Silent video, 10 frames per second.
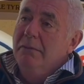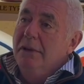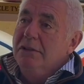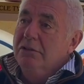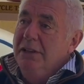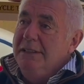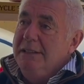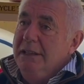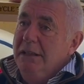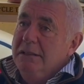It's a great
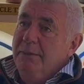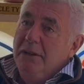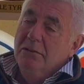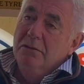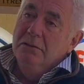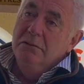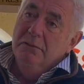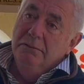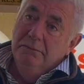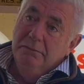sale. It's been going
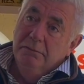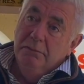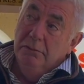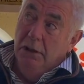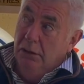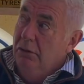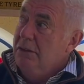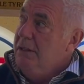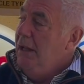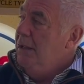a
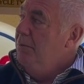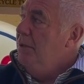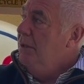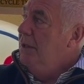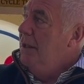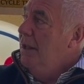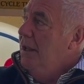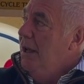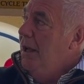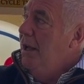long time,
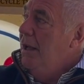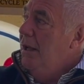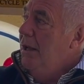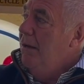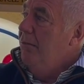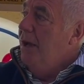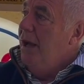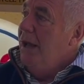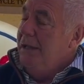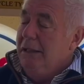and
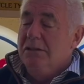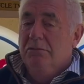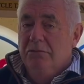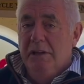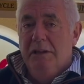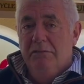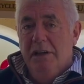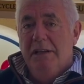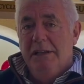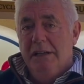you get some really,
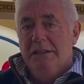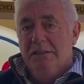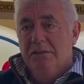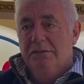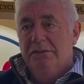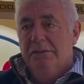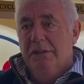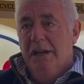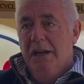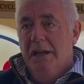really nice stuff.
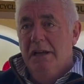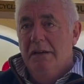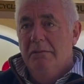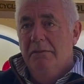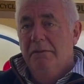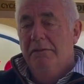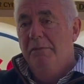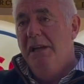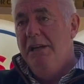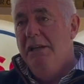For
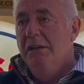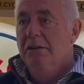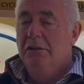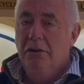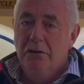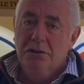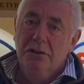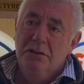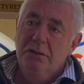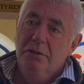me,
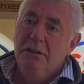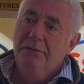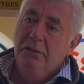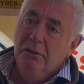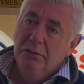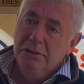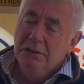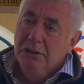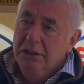auctions are the way forward.